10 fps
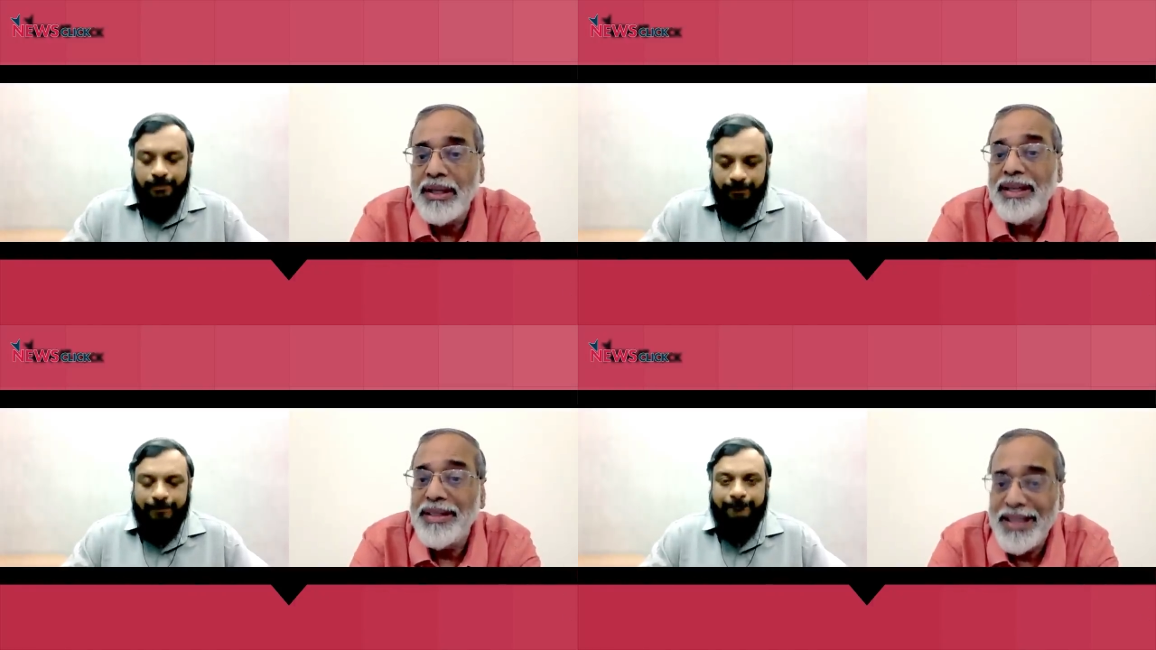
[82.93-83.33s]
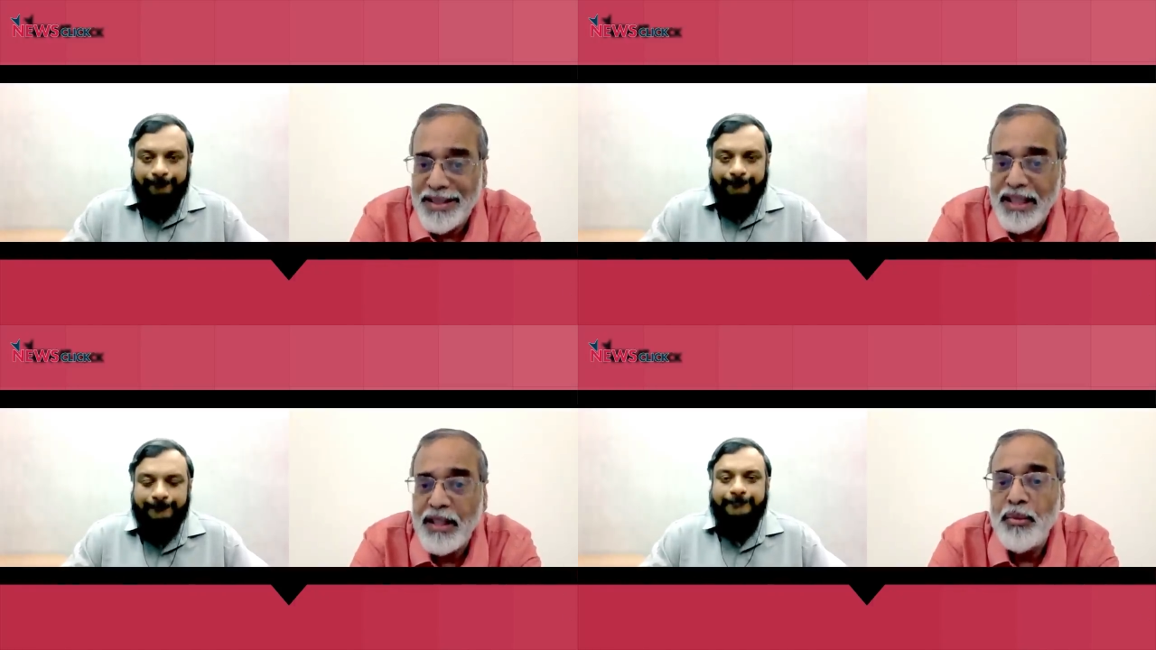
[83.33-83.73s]
Speaker 1: they
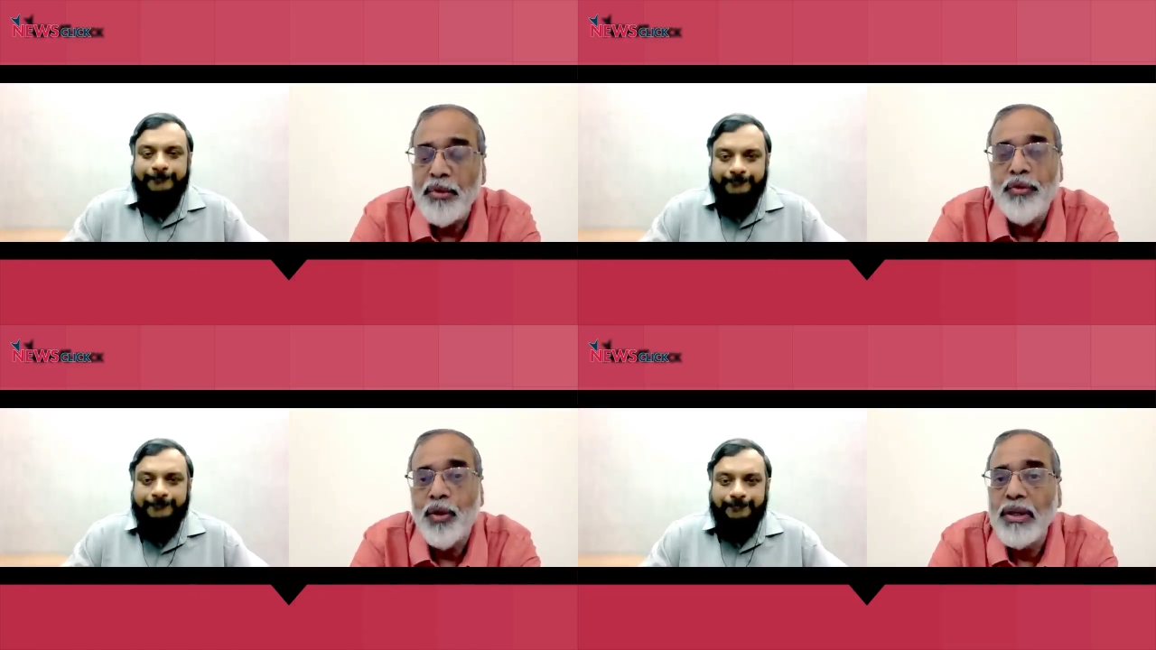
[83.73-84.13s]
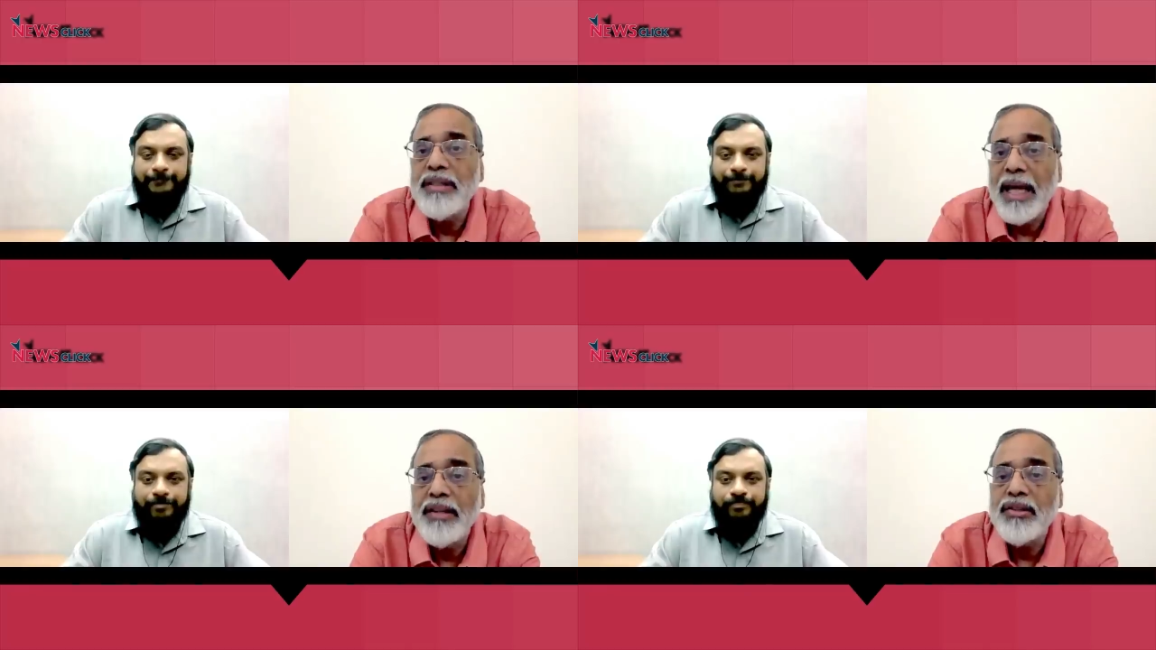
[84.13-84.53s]
did before the
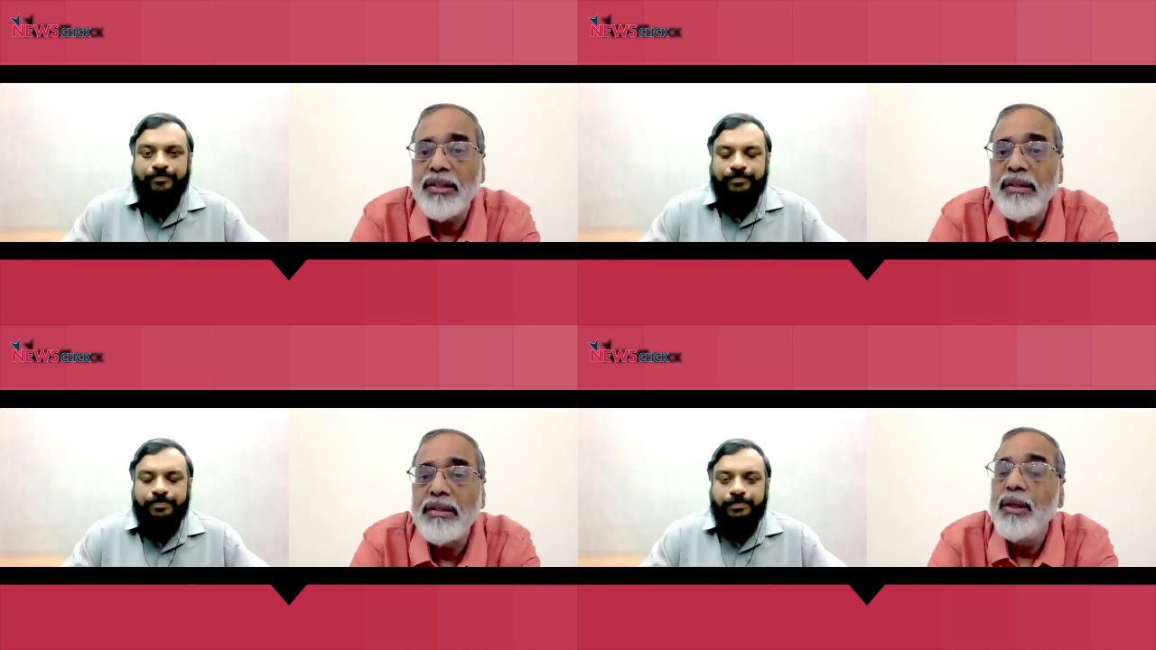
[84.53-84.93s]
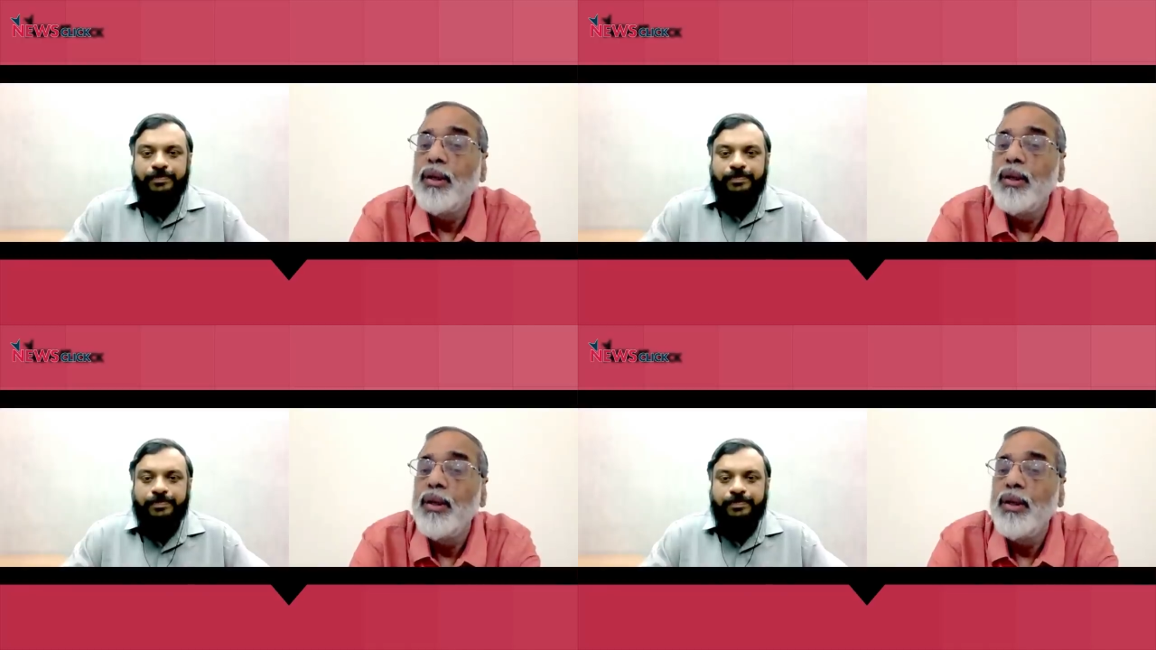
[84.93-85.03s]
sanctions?